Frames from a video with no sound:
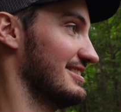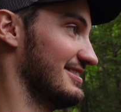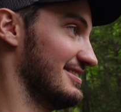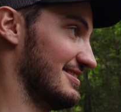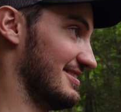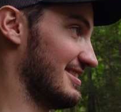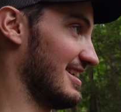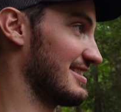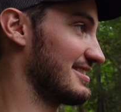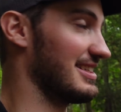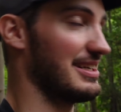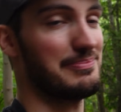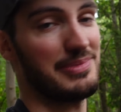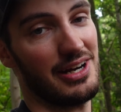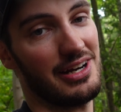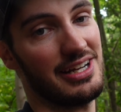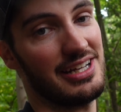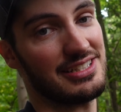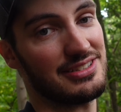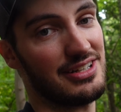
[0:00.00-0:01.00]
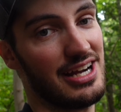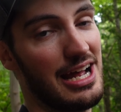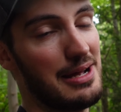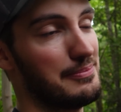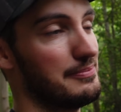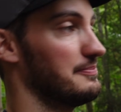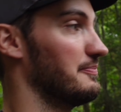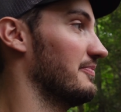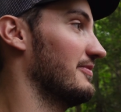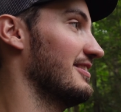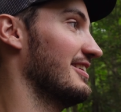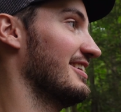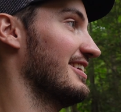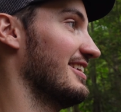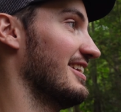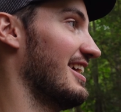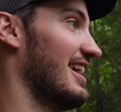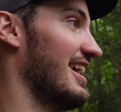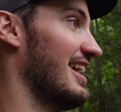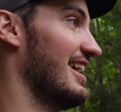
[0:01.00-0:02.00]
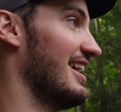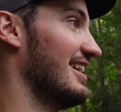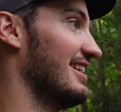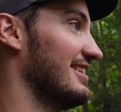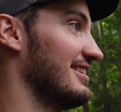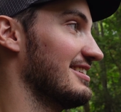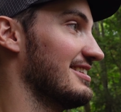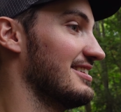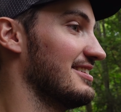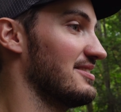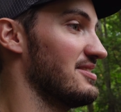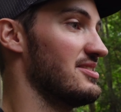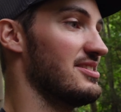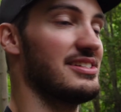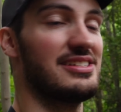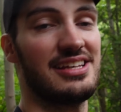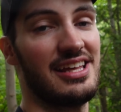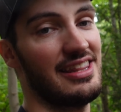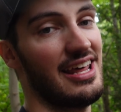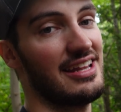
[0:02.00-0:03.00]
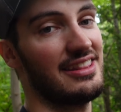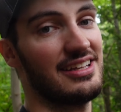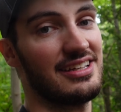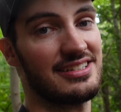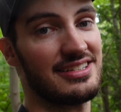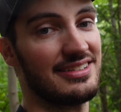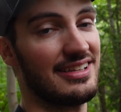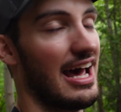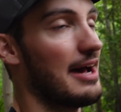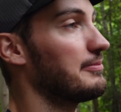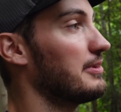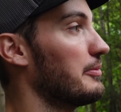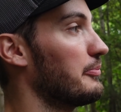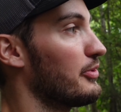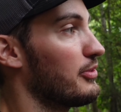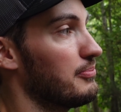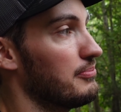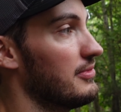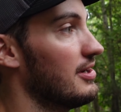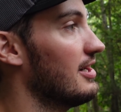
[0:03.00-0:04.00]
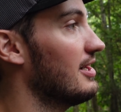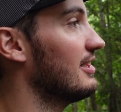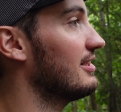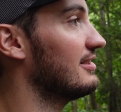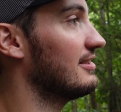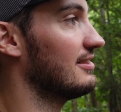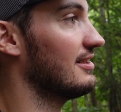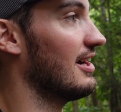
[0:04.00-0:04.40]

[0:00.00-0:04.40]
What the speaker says: Seth's gonna bury his crap and get that thing slapped up with mud and